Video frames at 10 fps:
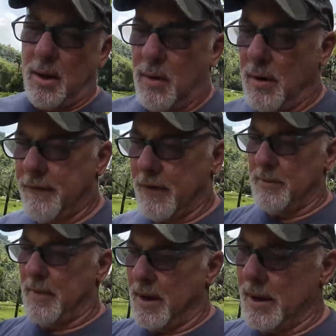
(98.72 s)
went
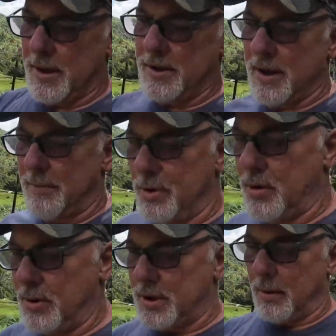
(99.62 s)
from
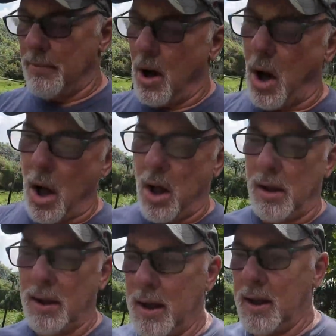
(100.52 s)
Cebu to
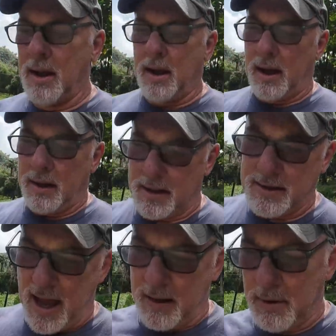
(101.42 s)
Bohol, into
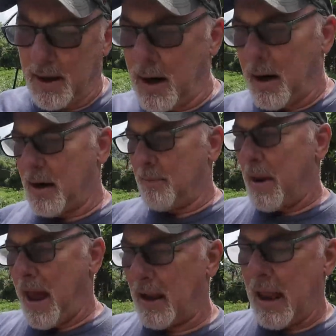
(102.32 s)
Tagbilaran and
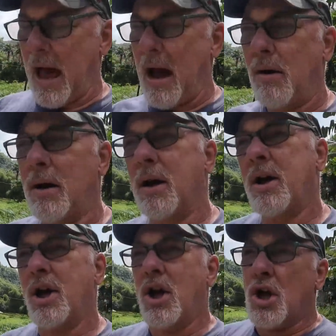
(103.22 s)
Panglao,
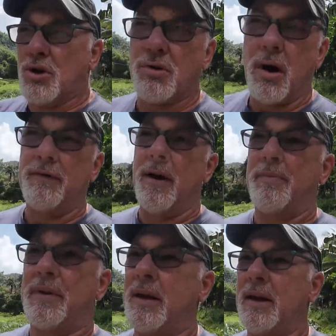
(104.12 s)
drove
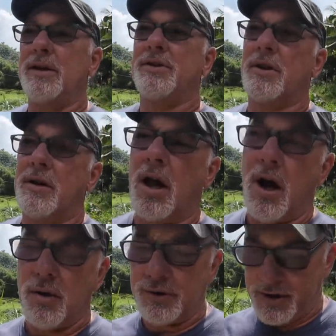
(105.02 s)
up the eastern
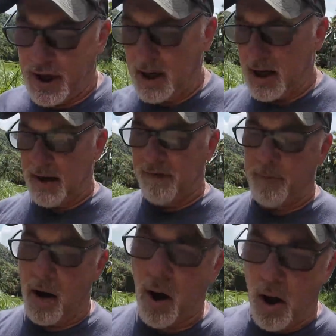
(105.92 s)
coast
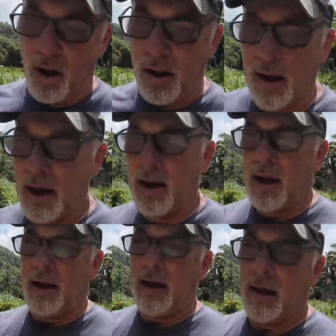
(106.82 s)
of Bohol
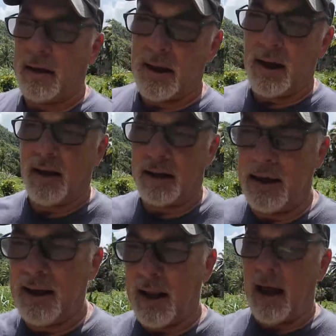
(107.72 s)
into
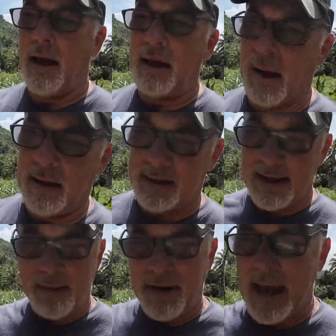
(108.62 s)
Lila and
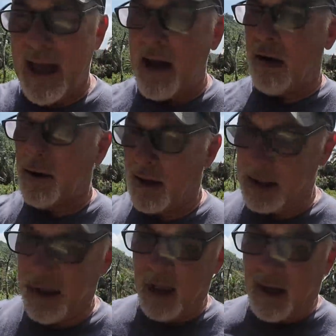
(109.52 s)
Dimiao
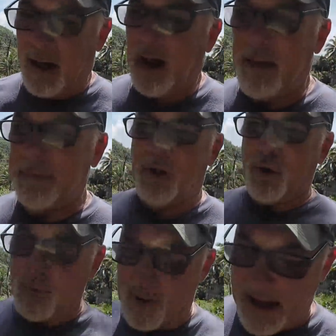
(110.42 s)
and up to
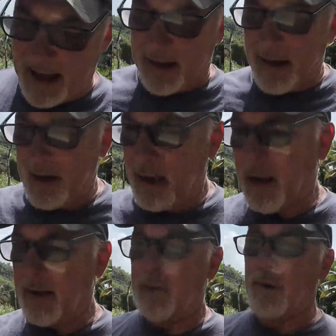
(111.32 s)
Ubay,
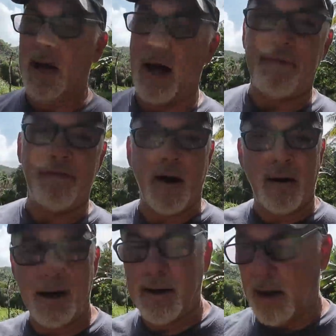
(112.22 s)
and then we caught a
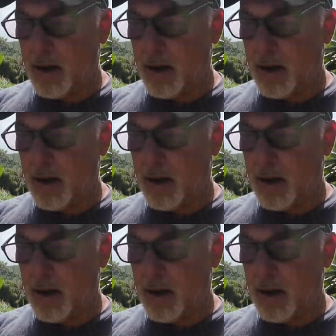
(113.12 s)
ferry